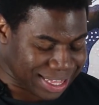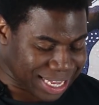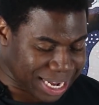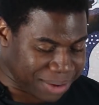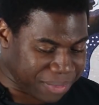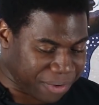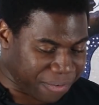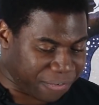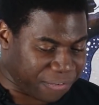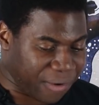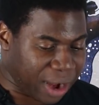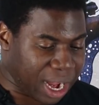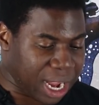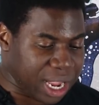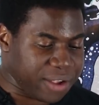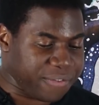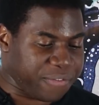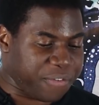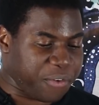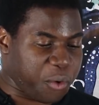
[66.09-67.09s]
number
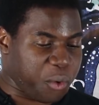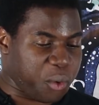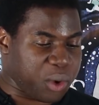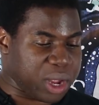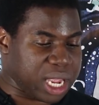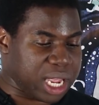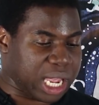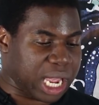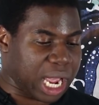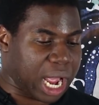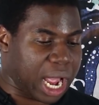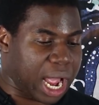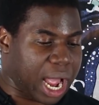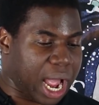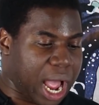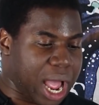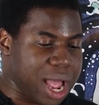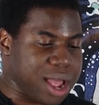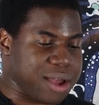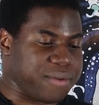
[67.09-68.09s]
5, we
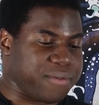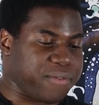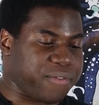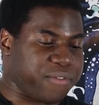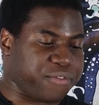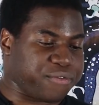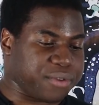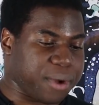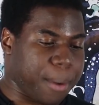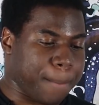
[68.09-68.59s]
have